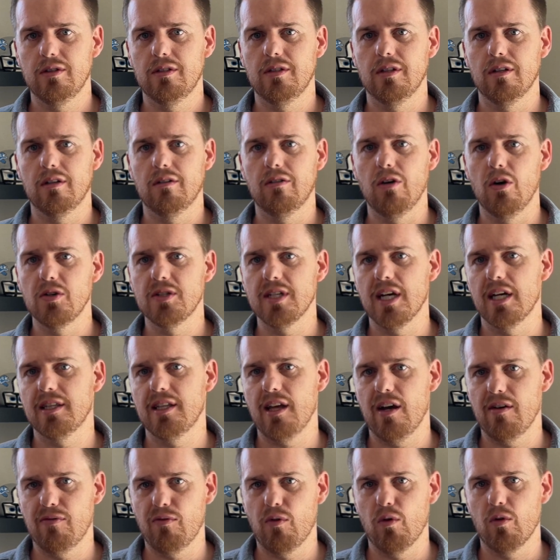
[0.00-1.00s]
to close out
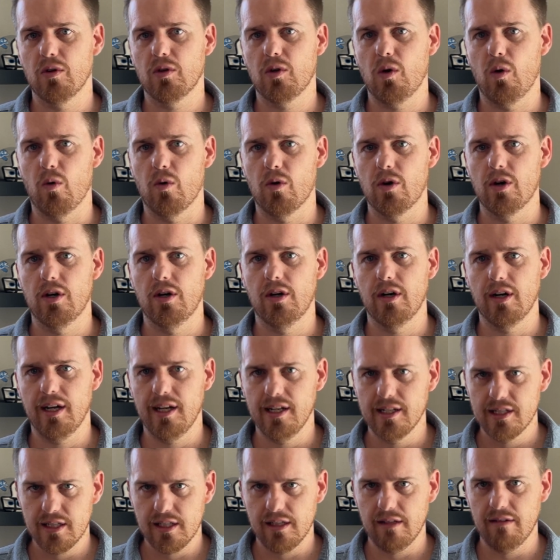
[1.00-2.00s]
that fourth quarter
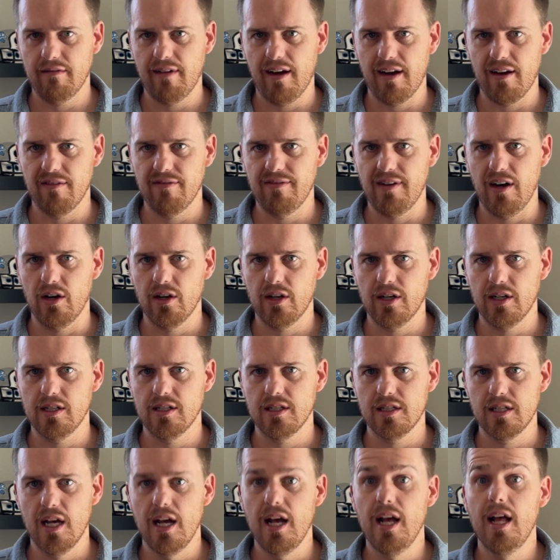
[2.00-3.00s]
against the Atlanta
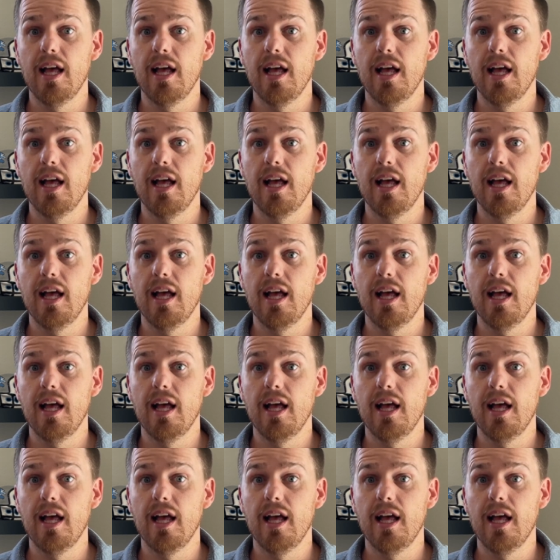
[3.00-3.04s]
Falcons